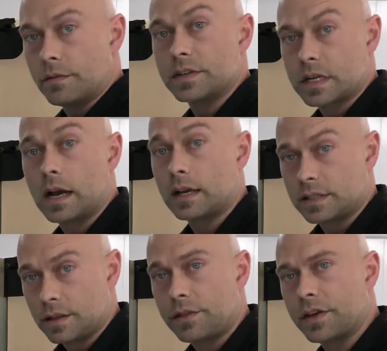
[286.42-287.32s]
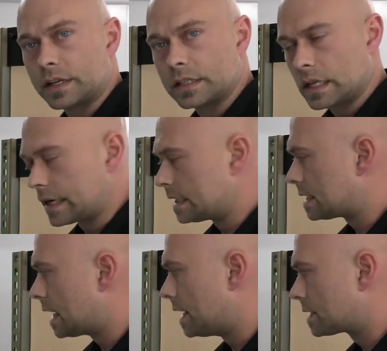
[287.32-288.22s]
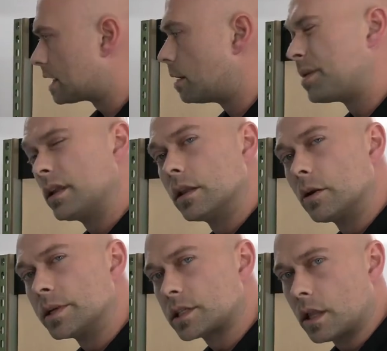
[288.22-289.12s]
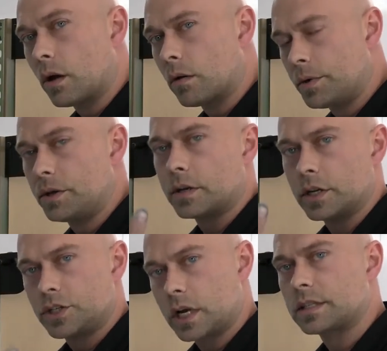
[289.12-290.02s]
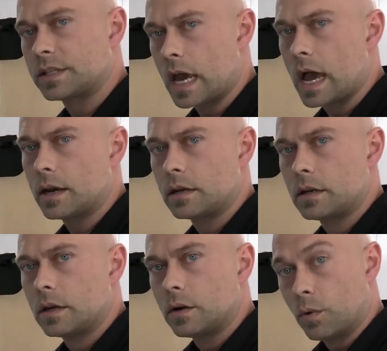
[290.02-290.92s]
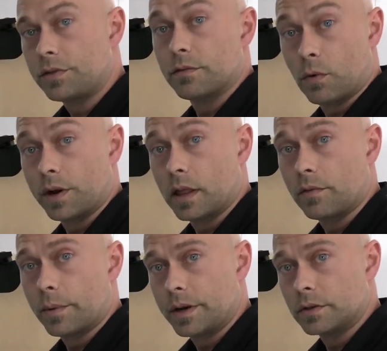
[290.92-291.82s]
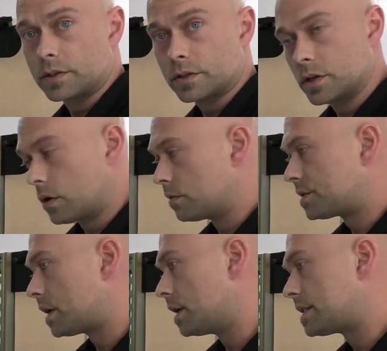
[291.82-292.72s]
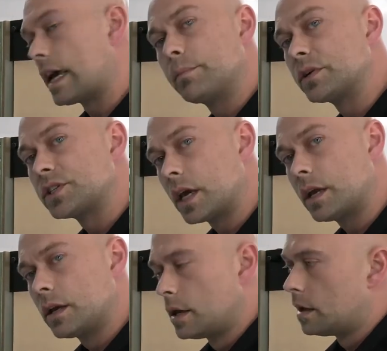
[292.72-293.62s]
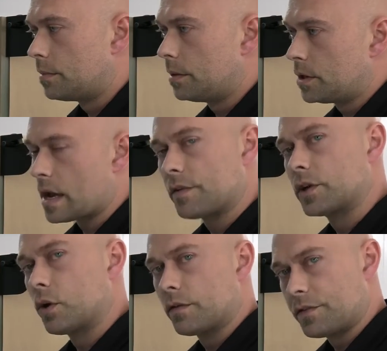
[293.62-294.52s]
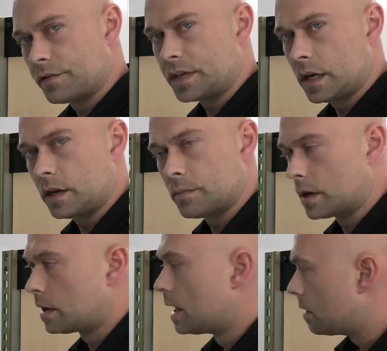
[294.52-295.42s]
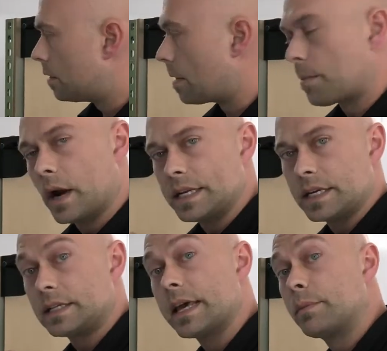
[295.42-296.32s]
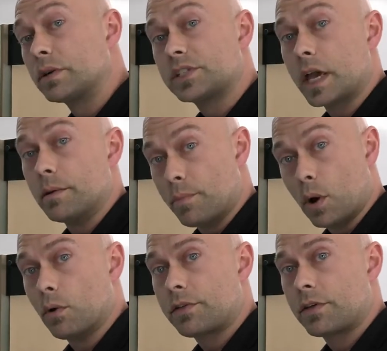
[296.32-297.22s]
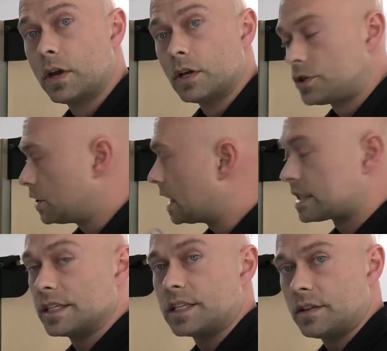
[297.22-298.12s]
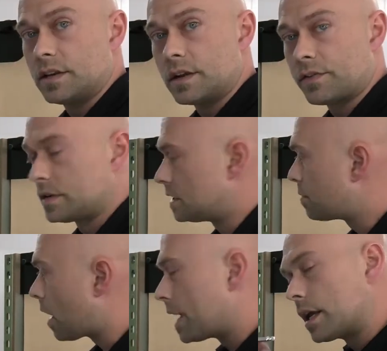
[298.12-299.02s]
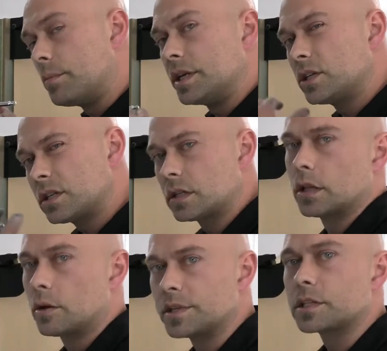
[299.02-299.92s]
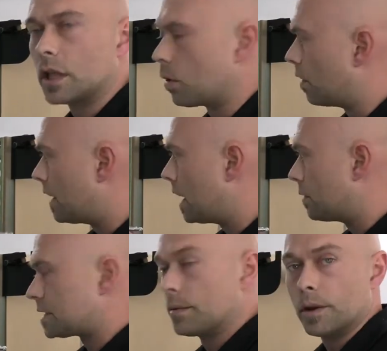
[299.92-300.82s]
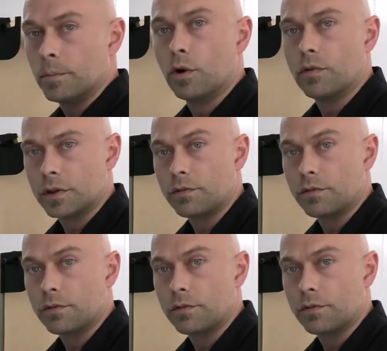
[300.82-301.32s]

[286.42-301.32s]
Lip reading: viscosity, the thickness. Like I said, it's going to be a little bit slower, but you can adjust that with the 40-11 reducer. So instead of 10%, maybe you have to go to 15. But remember, I did 10% in both so you guys can see the difference. It's probably going to be just a little bit slower than I was able to move with the